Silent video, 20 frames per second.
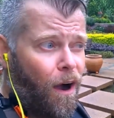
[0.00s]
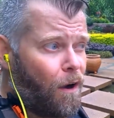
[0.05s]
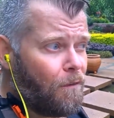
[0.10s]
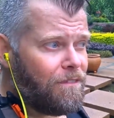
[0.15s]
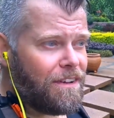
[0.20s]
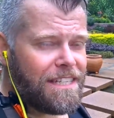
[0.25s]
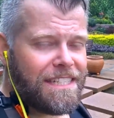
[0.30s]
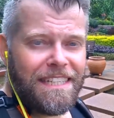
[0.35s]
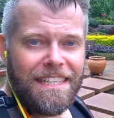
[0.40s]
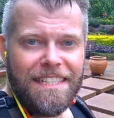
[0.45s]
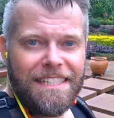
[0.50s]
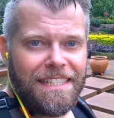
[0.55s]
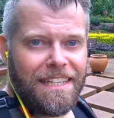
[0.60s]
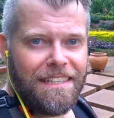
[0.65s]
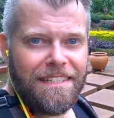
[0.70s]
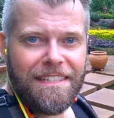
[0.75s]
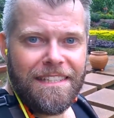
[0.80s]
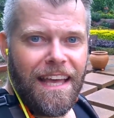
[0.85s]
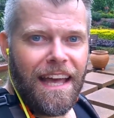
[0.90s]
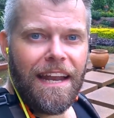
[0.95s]
obviously
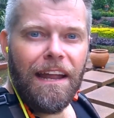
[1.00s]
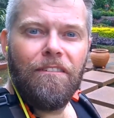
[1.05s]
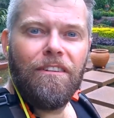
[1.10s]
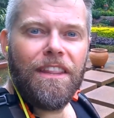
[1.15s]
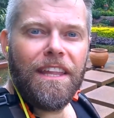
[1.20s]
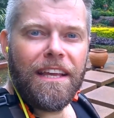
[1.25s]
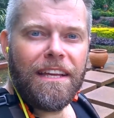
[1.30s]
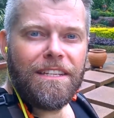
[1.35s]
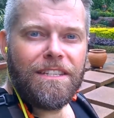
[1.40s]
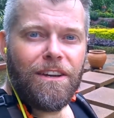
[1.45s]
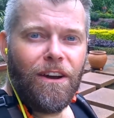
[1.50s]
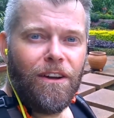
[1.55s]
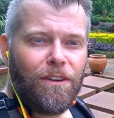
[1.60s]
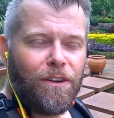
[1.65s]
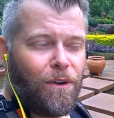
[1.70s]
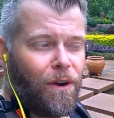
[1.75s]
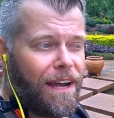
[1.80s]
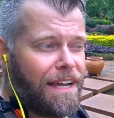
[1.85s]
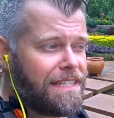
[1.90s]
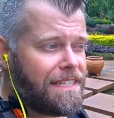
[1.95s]
since then everything has
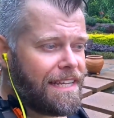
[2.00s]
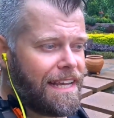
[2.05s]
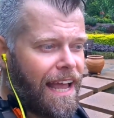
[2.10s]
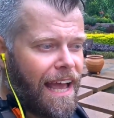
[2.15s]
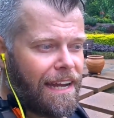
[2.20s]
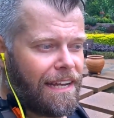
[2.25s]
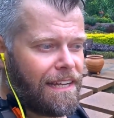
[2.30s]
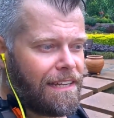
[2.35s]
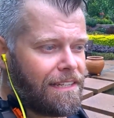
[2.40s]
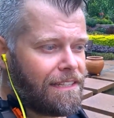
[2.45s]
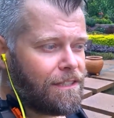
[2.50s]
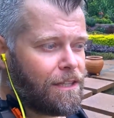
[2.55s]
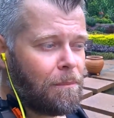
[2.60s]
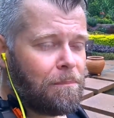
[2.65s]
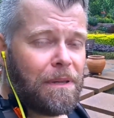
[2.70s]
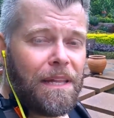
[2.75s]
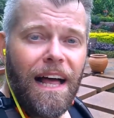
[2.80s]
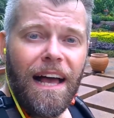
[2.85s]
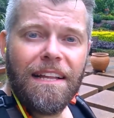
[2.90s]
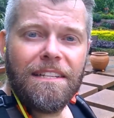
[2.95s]
gone crazy, and the
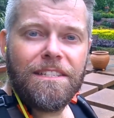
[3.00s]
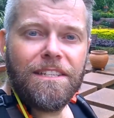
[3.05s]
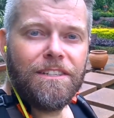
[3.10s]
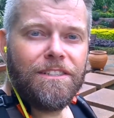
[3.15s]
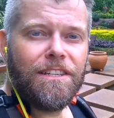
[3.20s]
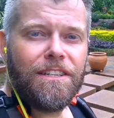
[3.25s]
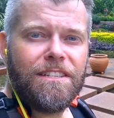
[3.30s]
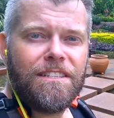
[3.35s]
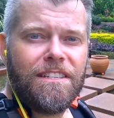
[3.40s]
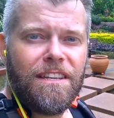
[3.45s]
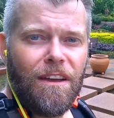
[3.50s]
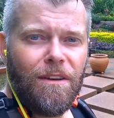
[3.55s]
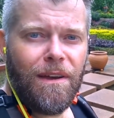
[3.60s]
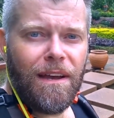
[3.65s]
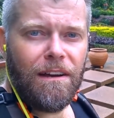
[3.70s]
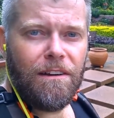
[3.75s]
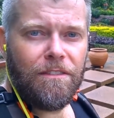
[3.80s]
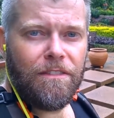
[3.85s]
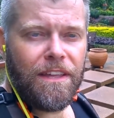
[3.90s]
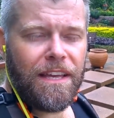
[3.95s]
plants are just so
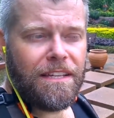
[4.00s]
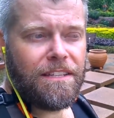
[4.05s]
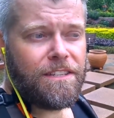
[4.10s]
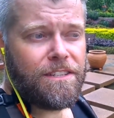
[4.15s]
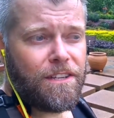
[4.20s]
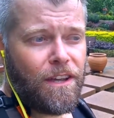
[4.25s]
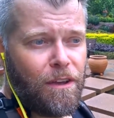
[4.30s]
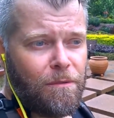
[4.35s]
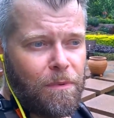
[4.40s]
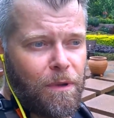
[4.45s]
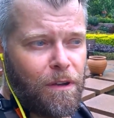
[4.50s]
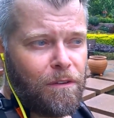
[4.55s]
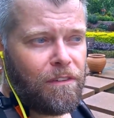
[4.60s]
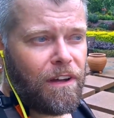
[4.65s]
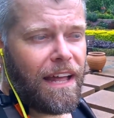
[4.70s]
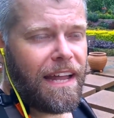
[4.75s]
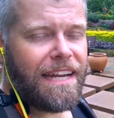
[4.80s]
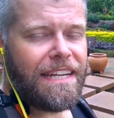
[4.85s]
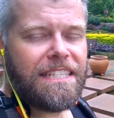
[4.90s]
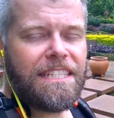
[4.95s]
healthy and so
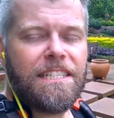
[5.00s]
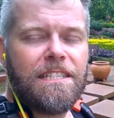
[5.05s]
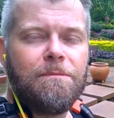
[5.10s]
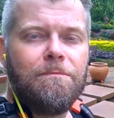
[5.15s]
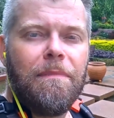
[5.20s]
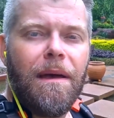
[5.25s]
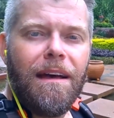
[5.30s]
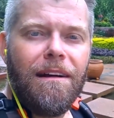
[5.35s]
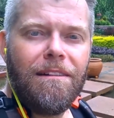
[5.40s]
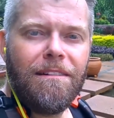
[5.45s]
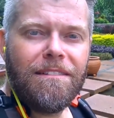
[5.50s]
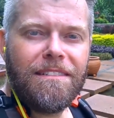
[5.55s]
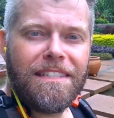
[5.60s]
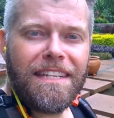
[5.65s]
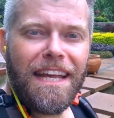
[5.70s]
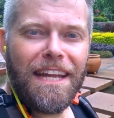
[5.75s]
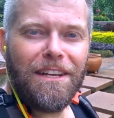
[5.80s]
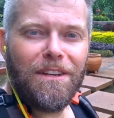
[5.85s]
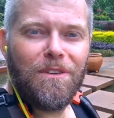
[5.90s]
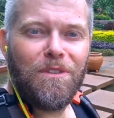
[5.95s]
beautiful, and it
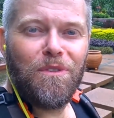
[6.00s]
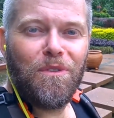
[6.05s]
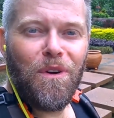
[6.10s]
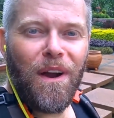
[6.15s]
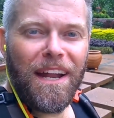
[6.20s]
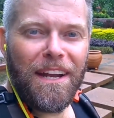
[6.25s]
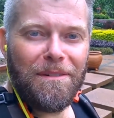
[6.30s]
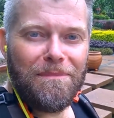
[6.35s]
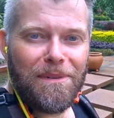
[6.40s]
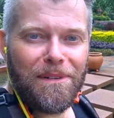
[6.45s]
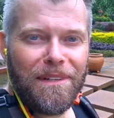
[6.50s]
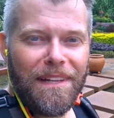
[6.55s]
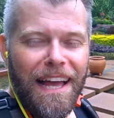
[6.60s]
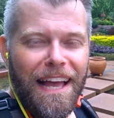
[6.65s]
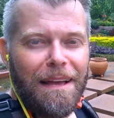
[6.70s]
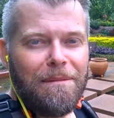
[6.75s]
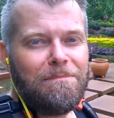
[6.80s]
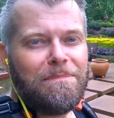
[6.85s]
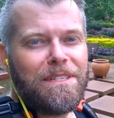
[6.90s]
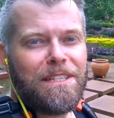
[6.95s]
smells incredible,
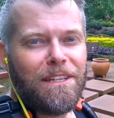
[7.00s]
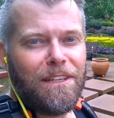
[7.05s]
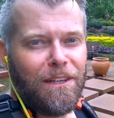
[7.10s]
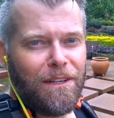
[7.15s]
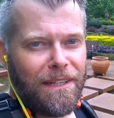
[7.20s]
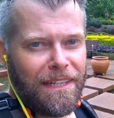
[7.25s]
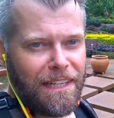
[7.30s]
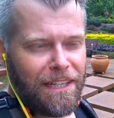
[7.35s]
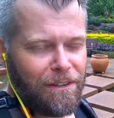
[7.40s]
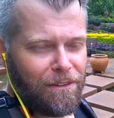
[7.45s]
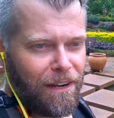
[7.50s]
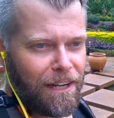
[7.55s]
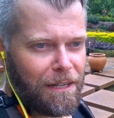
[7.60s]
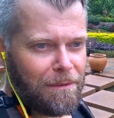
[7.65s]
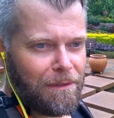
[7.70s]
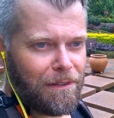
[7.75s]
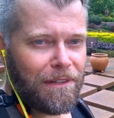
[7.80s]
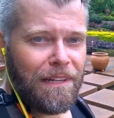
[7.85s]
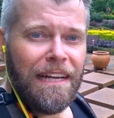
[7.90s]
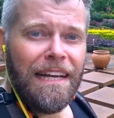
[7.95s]
absolutely
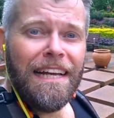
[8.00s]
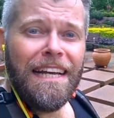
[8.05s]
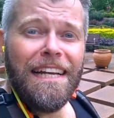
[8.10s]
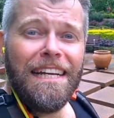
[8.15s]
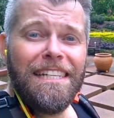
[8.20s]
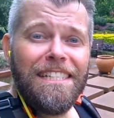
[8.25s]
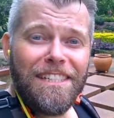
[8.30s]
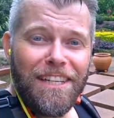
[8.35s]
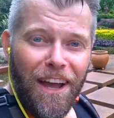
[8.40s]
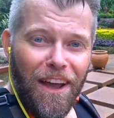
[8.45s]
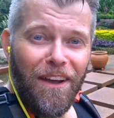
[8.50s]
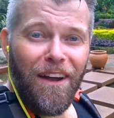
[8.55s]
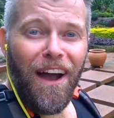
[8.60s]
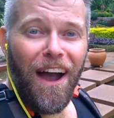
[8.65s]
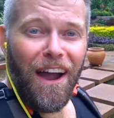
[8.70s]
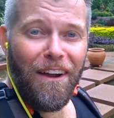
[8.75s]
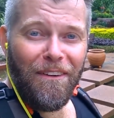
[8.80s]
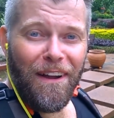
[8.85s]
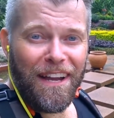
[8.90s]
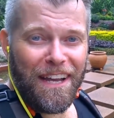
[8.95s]
incredible. So
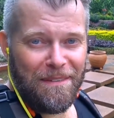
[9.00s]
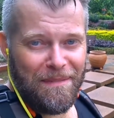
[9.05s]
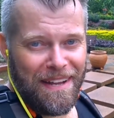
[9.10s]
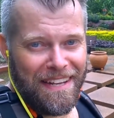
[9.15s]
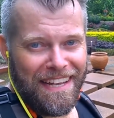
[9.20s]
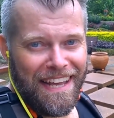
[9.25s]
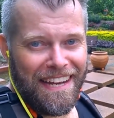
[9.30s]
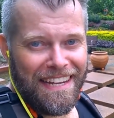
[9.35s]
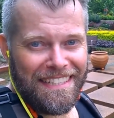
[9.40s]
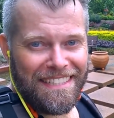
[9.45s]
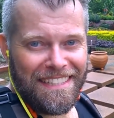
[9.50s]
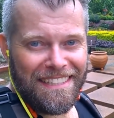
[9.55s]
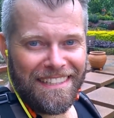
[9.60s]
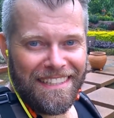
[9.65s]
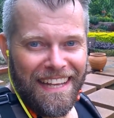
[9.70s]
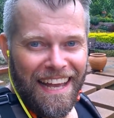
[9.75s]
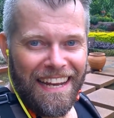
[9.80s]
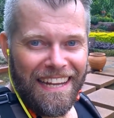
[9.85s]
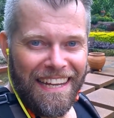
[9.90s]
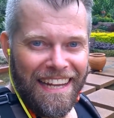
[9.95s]
I recommend
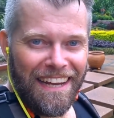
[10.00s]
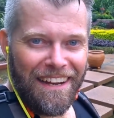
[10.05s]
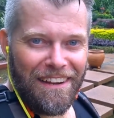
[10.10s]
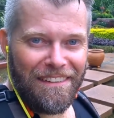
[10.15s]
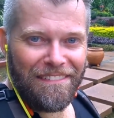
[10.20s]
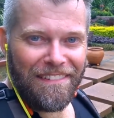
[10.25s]
getting here